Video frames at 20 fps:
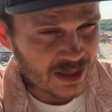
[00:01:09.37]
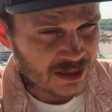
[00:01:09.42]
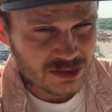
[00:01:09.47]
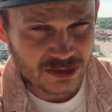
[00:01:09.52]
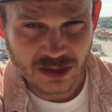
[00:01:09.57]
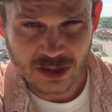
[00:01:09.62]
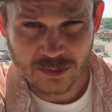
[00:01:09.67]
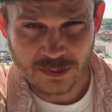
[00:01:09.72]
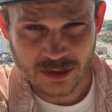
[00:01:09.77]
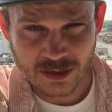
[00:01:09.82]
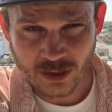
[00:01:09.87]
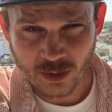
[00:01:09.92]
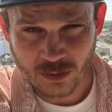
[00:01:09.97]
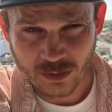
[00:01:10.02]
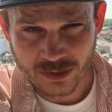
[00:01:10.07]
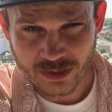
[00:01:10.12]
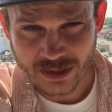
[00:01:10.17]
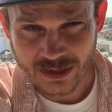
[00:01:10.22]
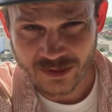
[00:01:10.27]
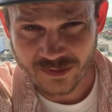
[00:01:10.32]
It's gonna be the
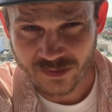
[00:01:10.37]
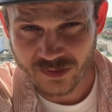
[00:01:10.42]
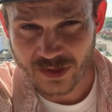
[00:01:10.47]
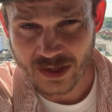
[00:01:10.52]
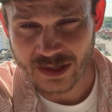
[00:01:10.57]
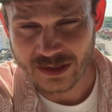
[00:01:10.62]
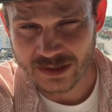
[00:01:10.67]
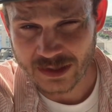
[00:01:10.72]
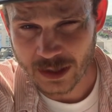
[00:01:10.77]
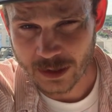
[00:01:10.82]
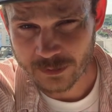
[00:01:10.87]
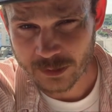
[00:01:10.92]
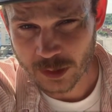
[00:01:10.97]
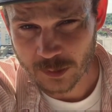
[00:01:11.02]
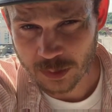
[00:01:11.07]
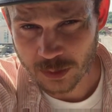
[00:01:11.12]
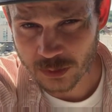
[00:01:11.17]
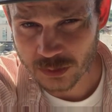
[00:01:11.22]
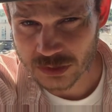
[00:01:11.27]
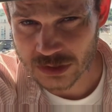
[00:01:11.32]
only thing that I'm
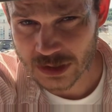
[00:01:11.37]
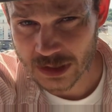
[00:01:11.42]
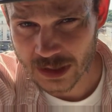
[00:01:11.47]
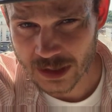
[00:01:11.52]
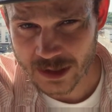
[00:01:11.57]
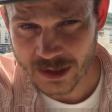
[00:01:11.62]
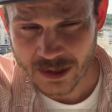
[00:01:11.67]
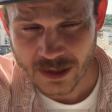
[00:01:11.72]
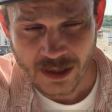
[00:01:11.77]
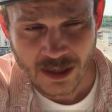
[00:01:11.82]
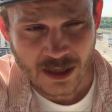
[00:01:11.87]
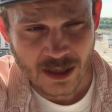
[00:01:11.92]
gonna post tonight